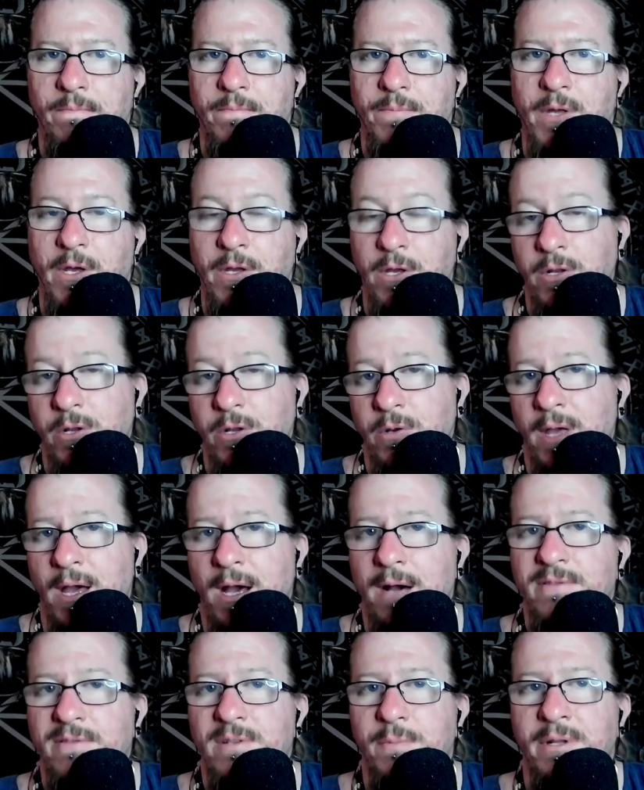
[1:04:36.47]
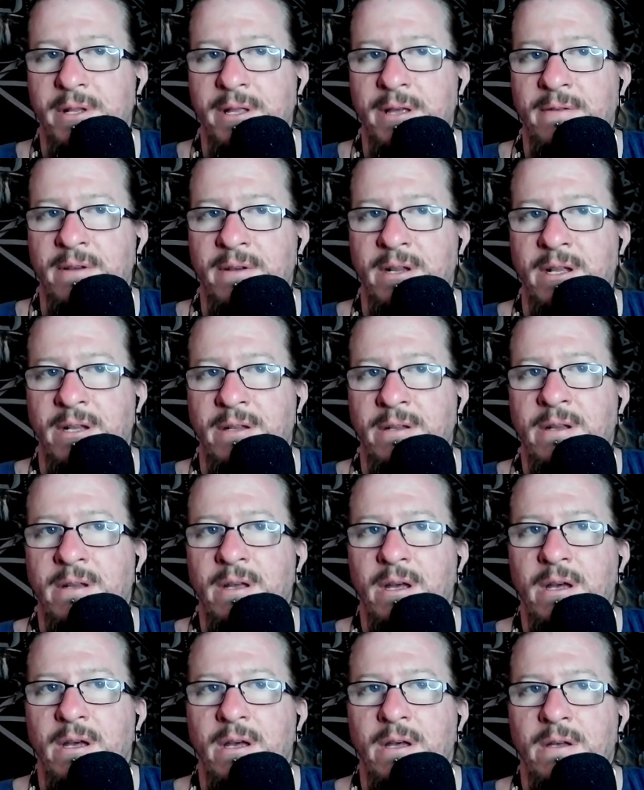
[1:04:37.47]
Yeah, you do. You have to believe it. And
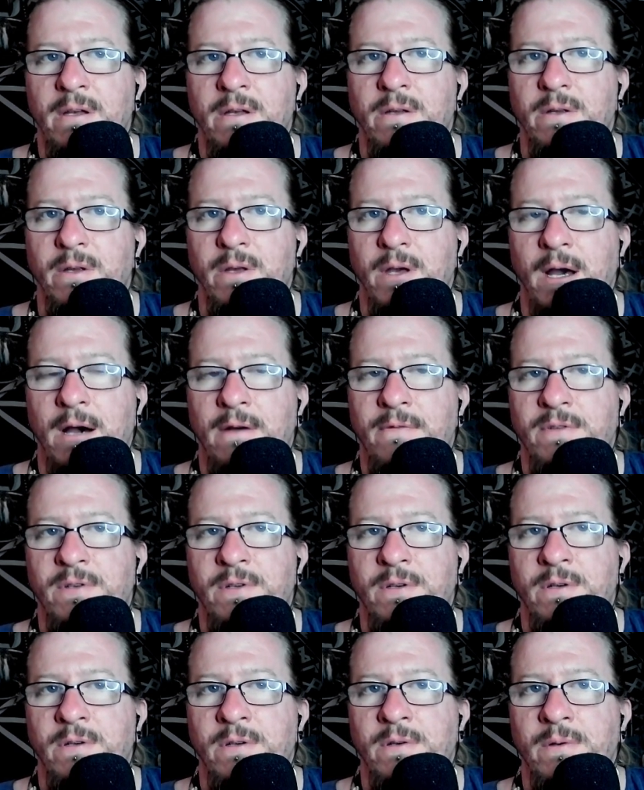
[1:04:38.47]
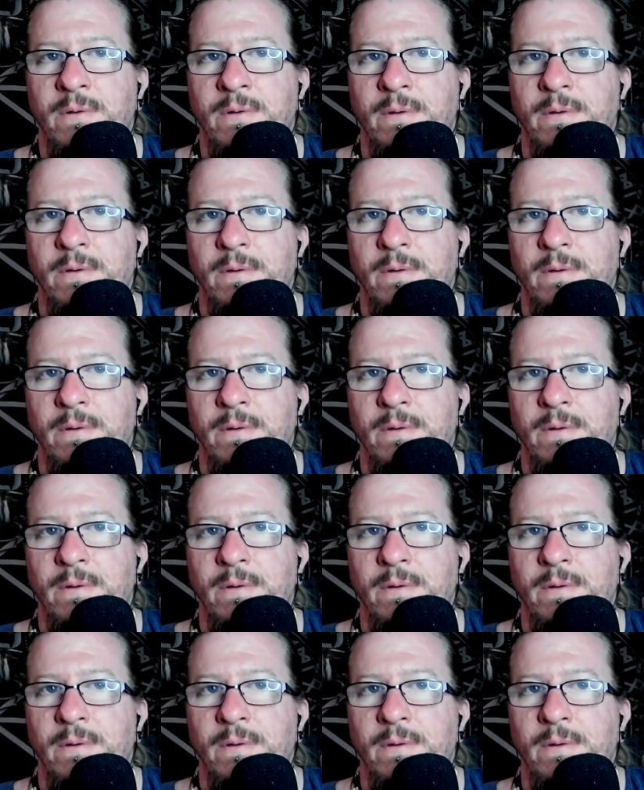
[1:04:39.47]
you have to